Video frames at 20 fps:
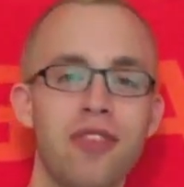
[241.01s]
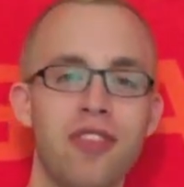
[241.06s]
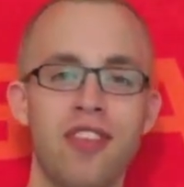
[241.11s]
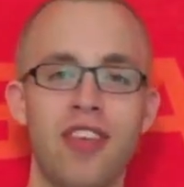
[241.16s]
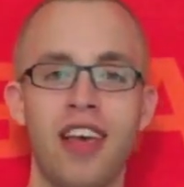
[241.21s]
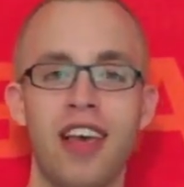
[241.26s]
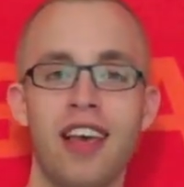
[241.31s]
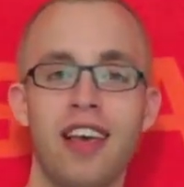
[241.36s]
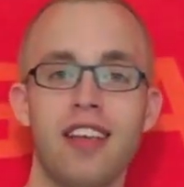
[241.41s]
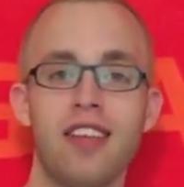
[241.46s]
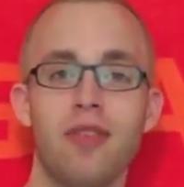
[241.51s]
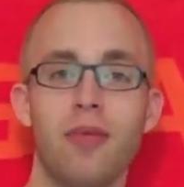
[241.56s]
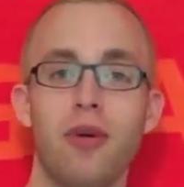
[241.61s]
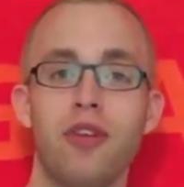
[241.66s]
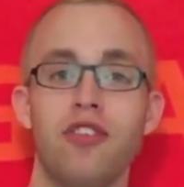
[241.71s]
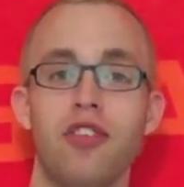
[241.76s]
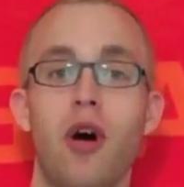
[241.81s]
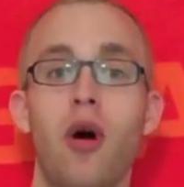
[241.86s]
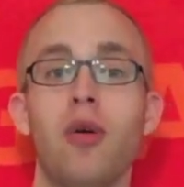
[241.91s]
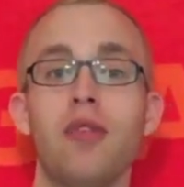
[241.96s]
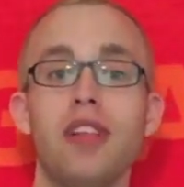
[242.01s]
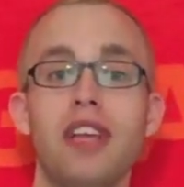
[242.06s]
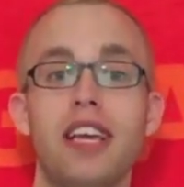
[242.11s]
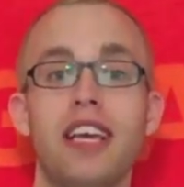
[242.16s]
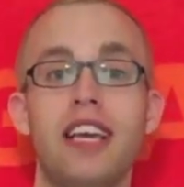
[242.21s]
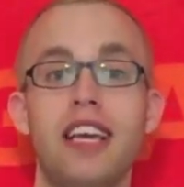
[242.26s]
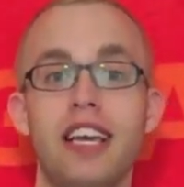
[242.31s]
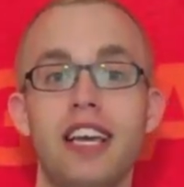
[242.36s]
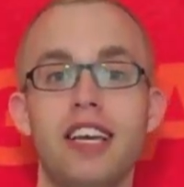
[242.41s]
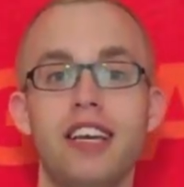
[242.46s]
things, which only
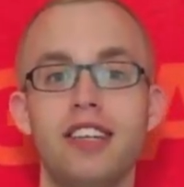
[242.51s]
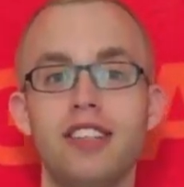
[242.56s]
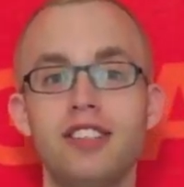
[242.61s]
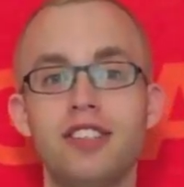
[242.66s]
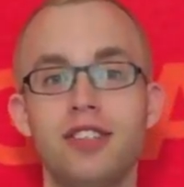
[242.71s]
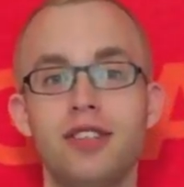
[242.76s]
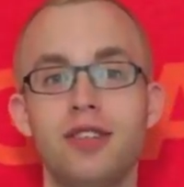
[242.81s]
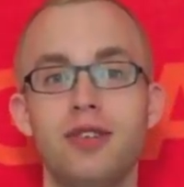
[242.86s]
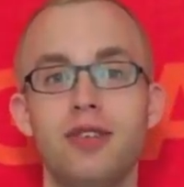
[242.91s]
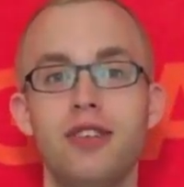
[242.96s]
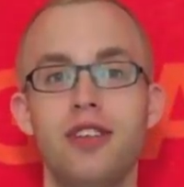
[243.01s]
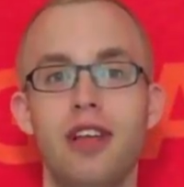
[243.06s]
he could do.